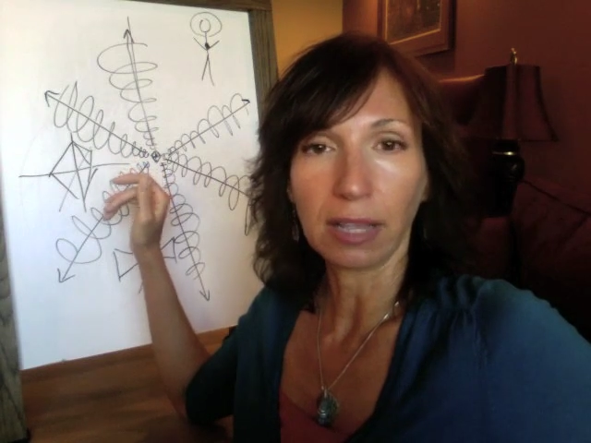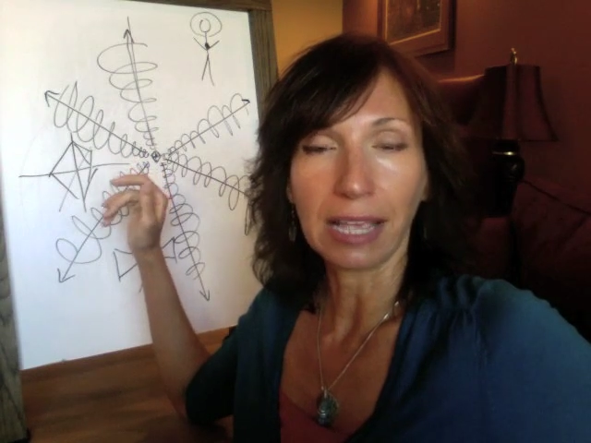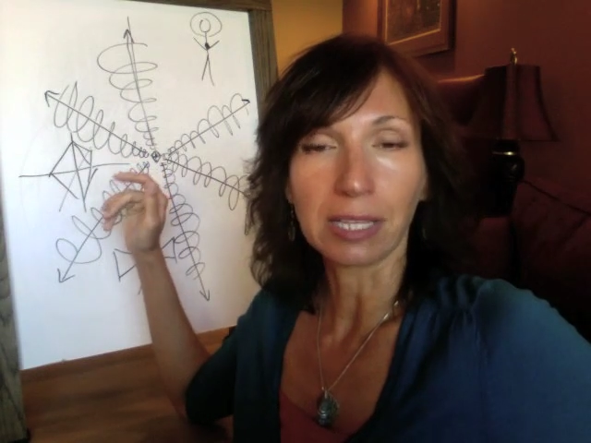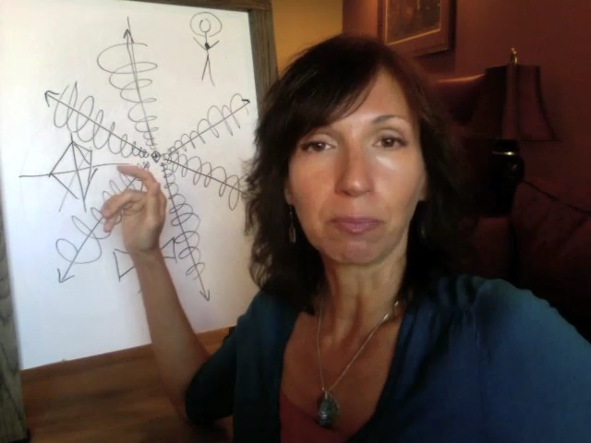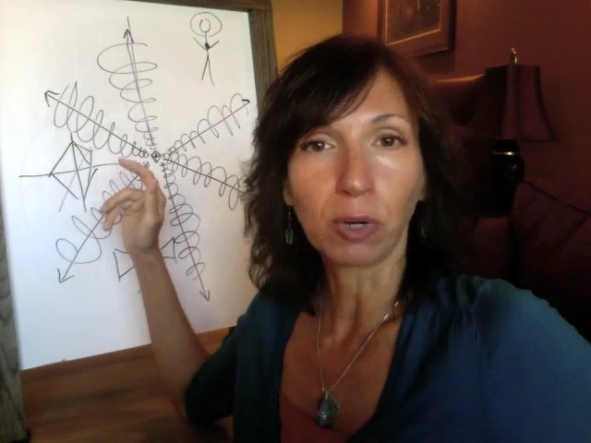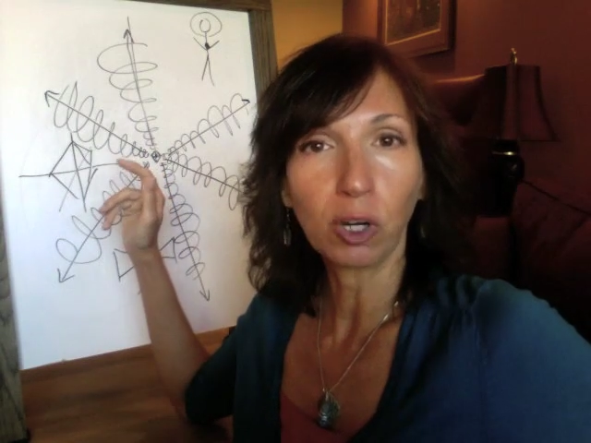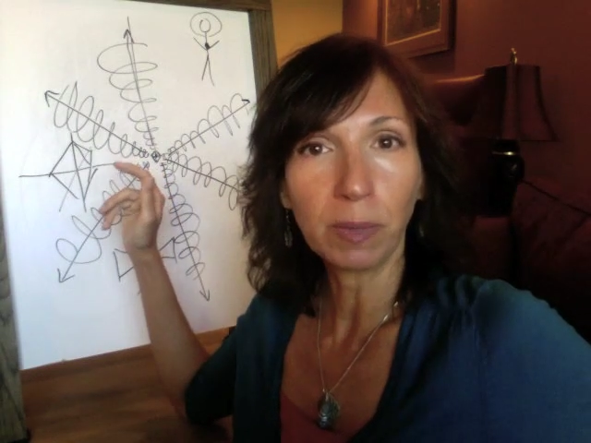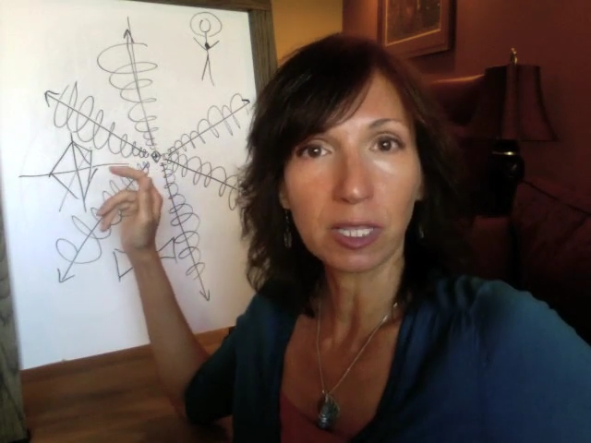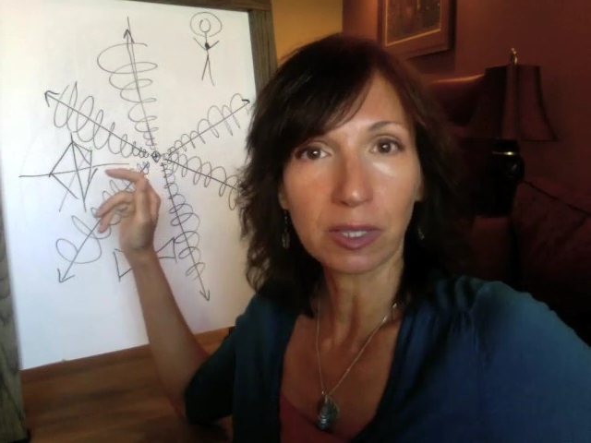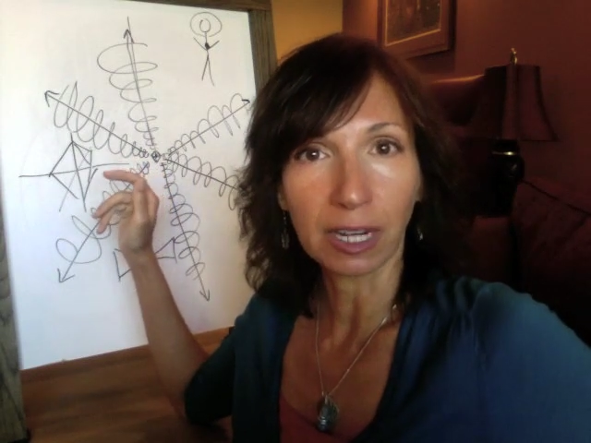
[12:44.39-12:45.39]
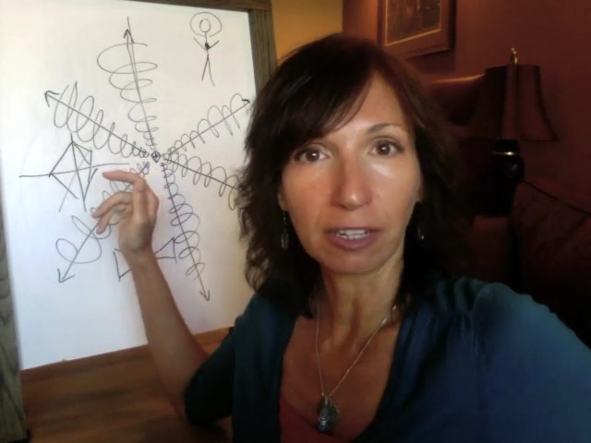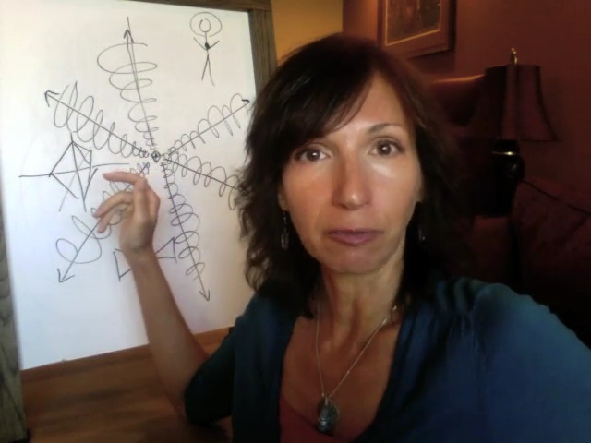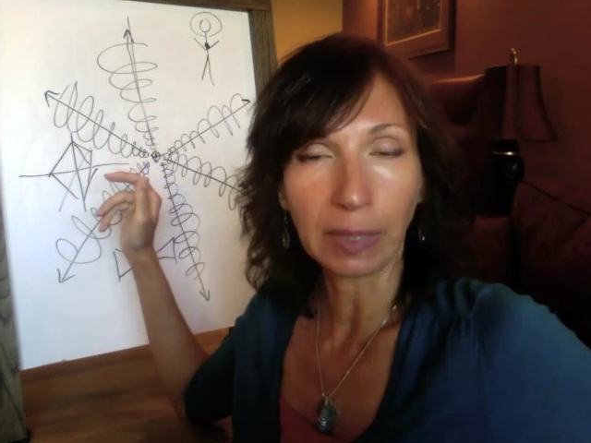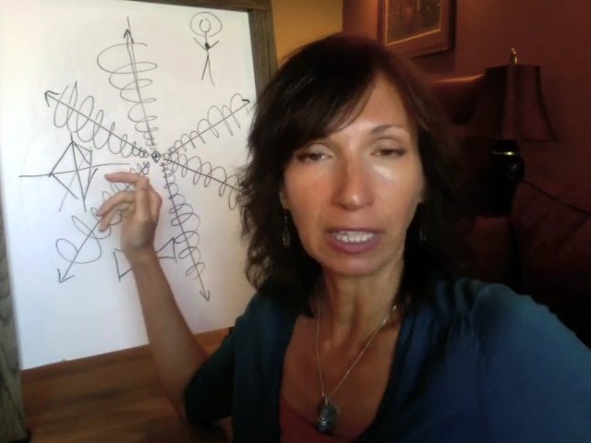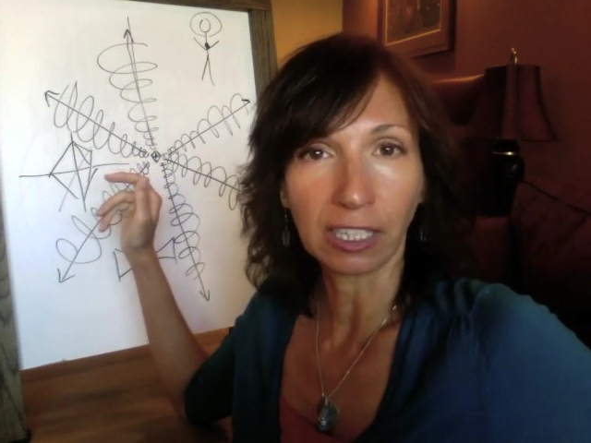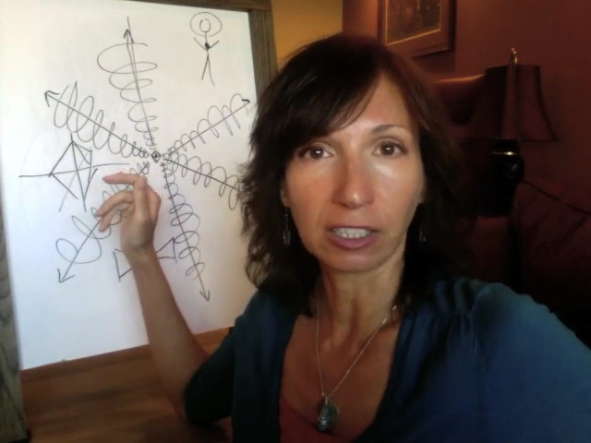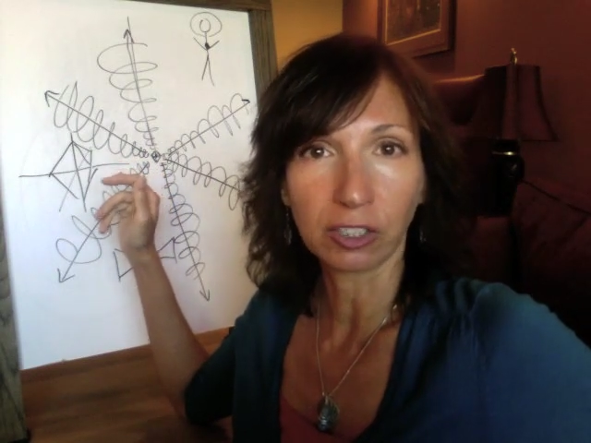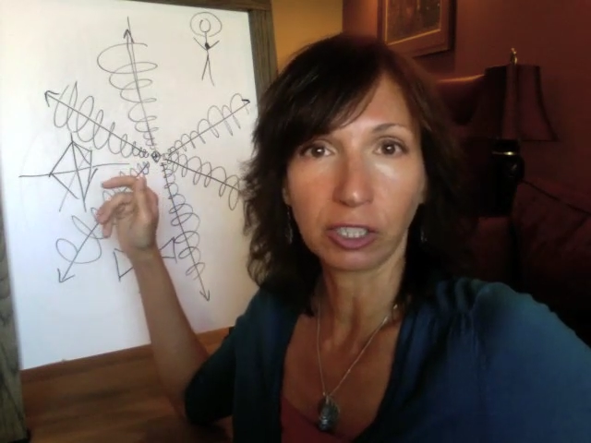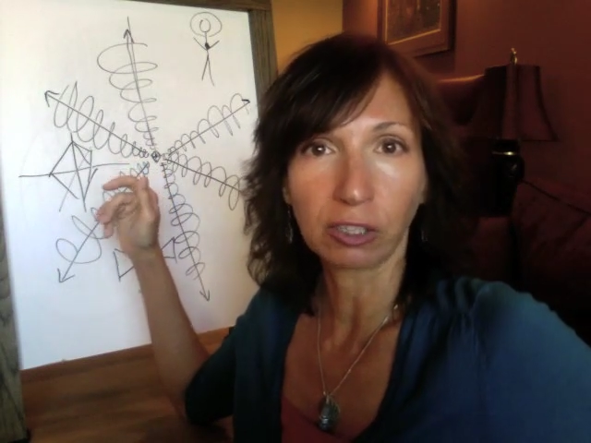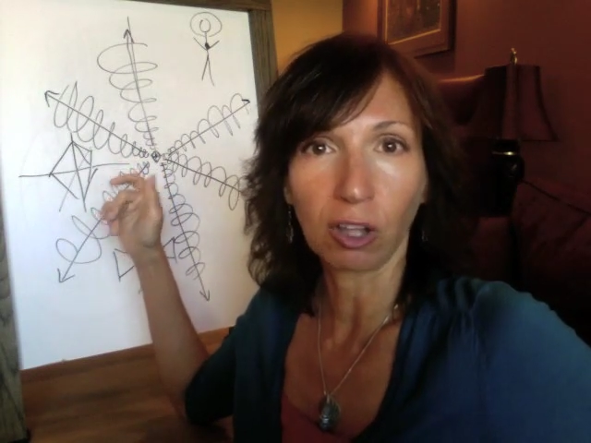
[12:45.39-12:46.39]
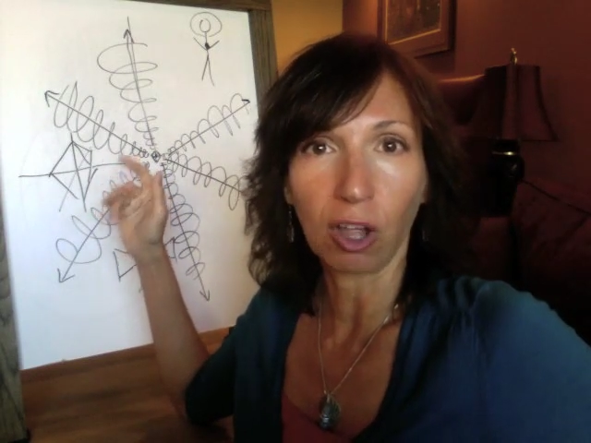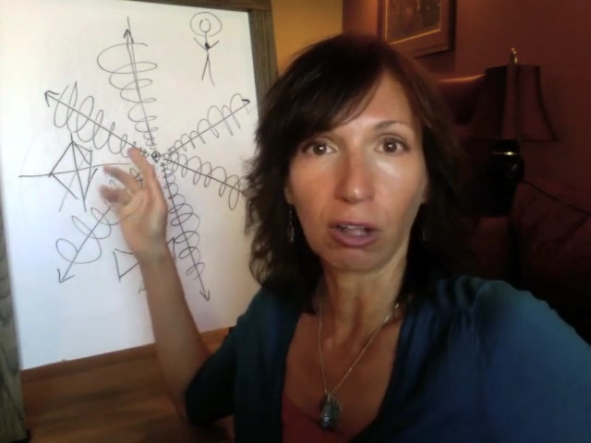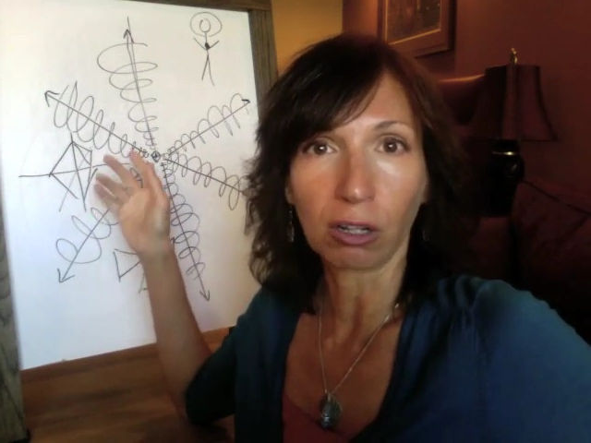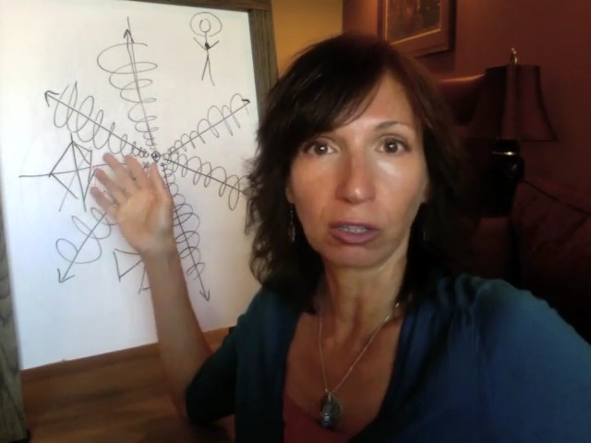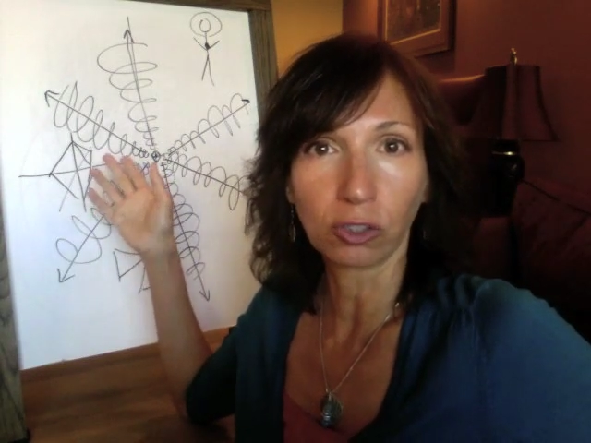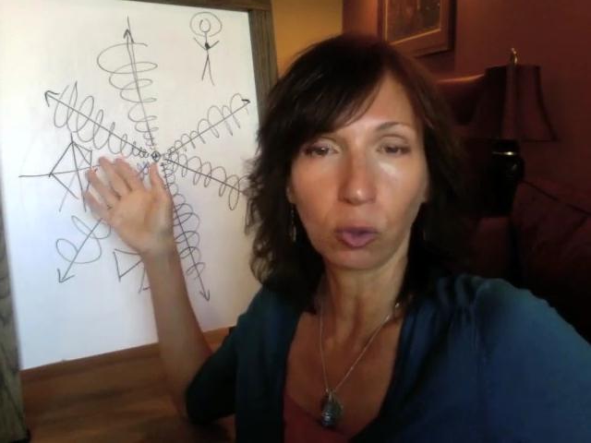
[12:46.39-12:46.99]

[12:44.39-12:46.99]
as a permanent state of being until all